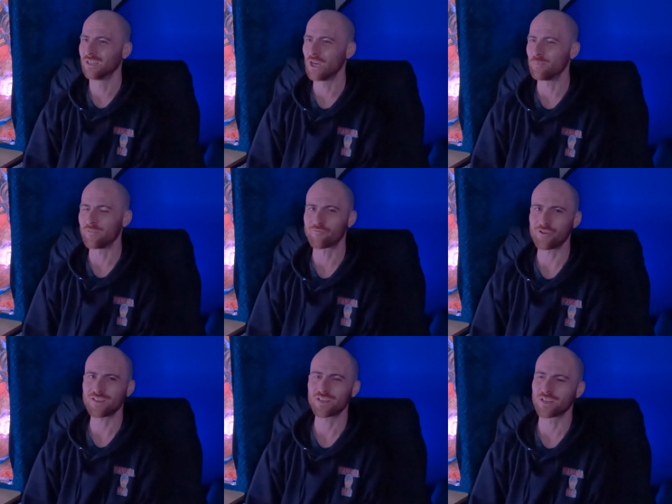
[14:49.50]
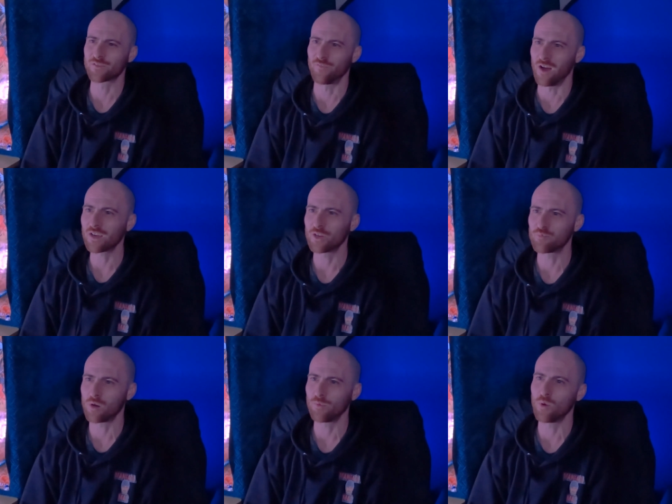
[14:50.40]
It'll be freezing as fuck. You
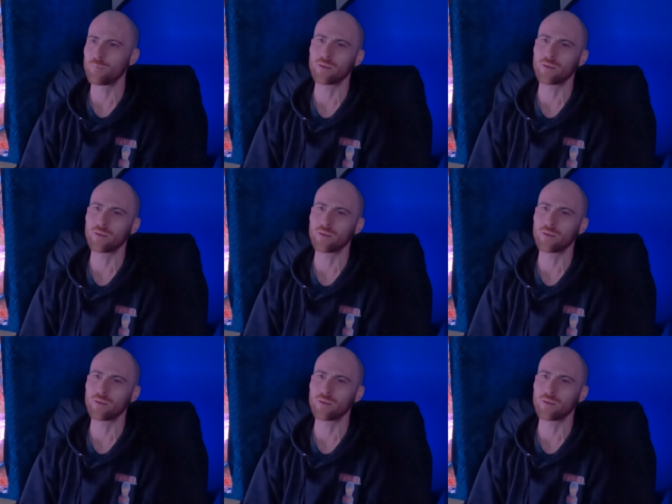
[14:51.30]
probably won't be